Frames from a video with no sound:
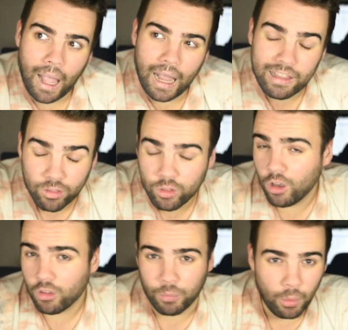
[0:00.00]
It's
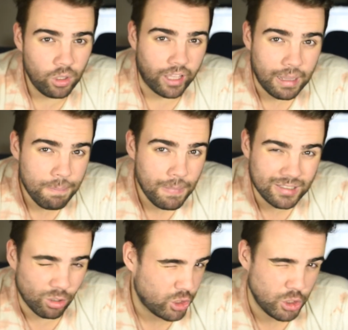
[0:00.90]
not a small game,
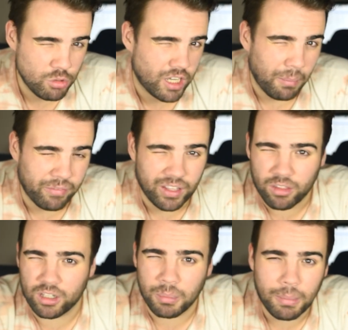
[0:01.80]
it's not a huge game, I think
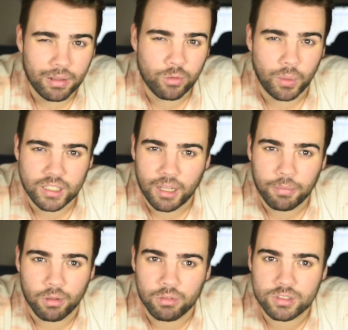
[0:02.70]
it's going to be about 20
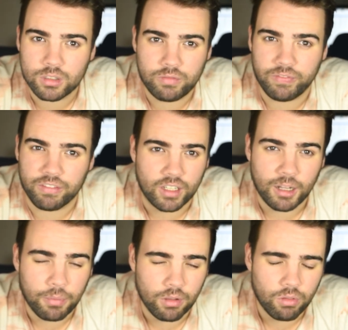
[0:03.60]
episodes, 15
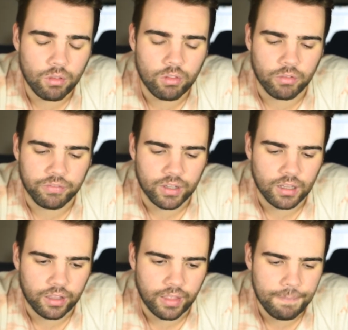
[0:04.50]
episodes, something
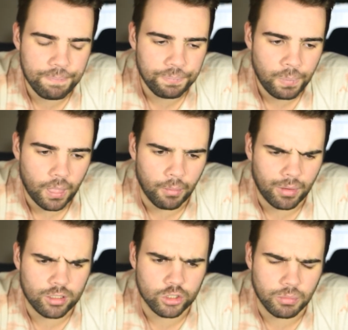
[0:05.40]
like that. I'm
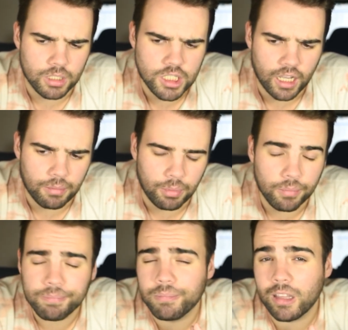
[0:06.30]
going to double check, but
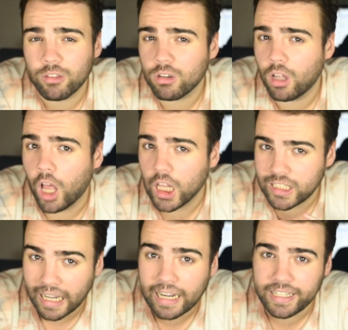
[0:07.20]
it's not a
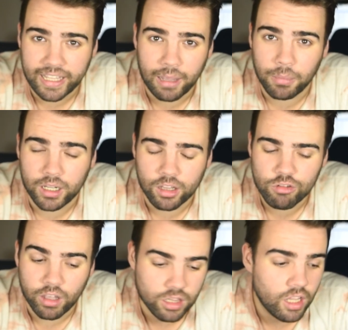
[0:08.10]
tiny game by any
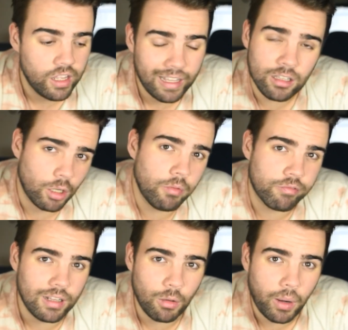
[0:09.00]
stretch. It'll go on
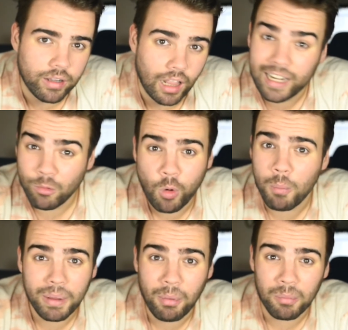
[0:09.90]
for a little while, and it won't
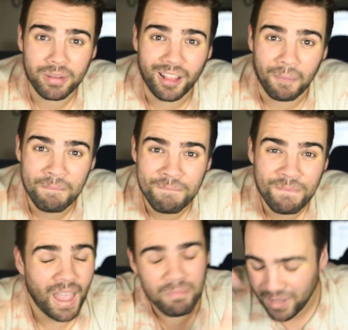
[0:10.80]
be popular.
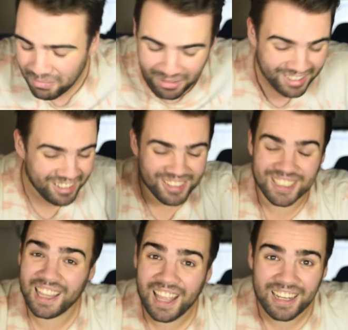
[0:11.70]
And people, you'll
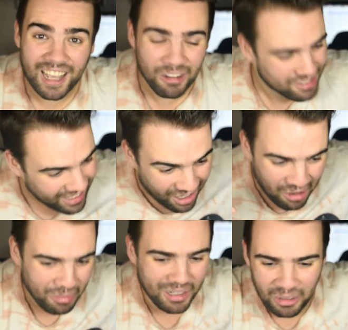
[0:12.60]
sit there now saying, oh,
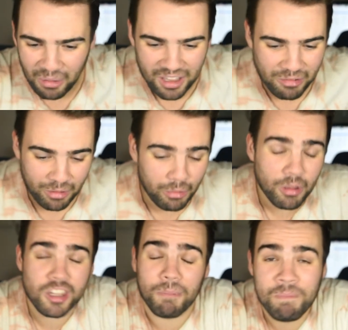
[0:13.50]
we'll all watch it, we'll all
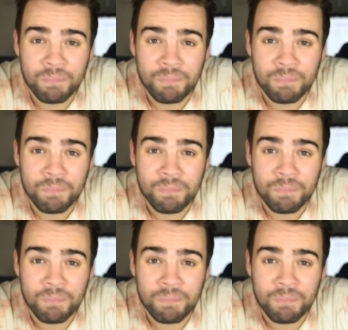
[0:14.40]
watch it.